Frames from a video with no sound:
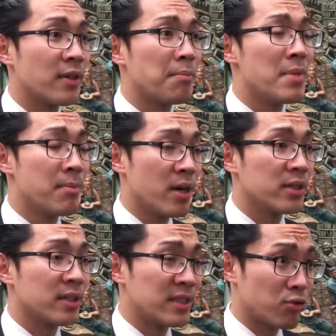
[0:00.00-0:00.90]
that
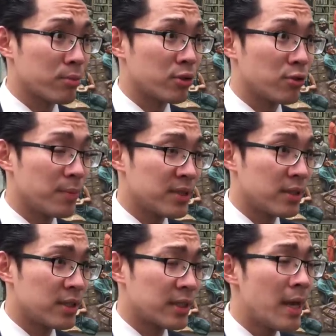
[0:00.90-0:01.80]
minimized disruption to
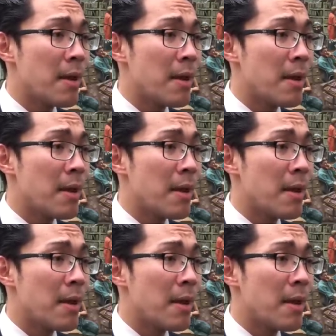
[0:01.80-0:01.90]
business,